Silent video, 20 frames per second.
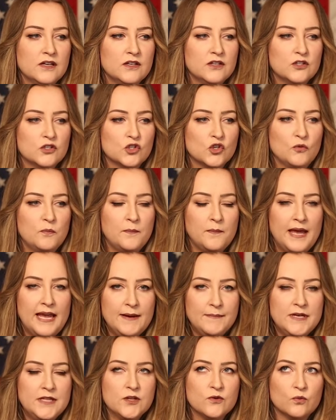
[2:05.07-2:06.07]
So
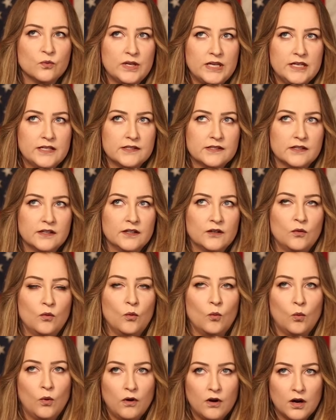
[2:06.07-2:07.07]
maybe the reason
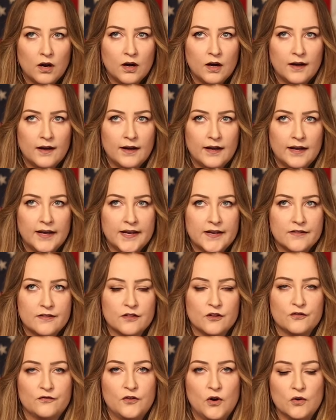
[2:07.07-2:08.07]
why
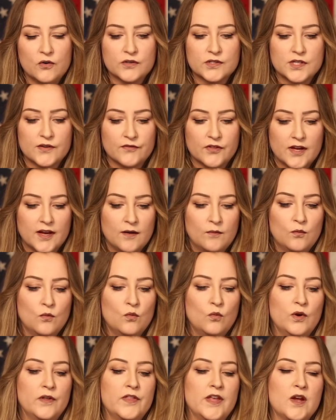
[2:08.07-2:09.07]
the photos of them
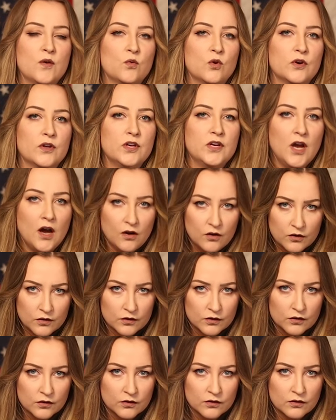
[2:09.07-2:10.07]
when they were
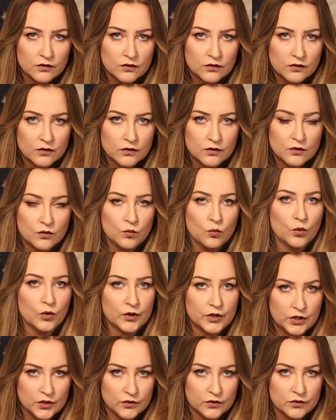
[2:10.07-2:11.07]
younger were
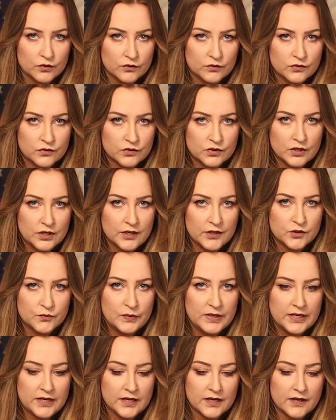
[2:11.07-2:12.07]
used is
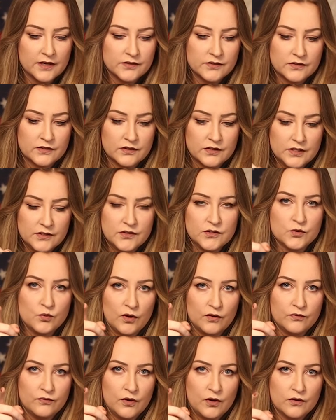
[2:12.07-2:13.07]
because this is
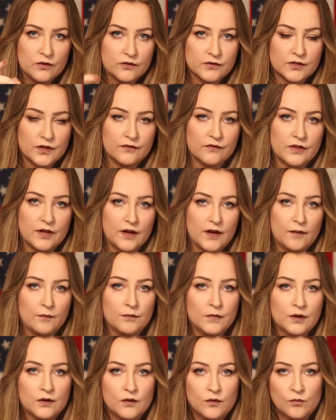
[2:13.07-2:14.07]
what photos of
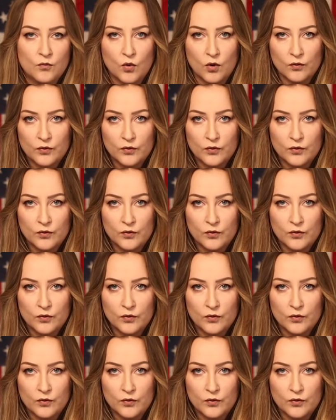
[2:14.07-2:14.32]
them more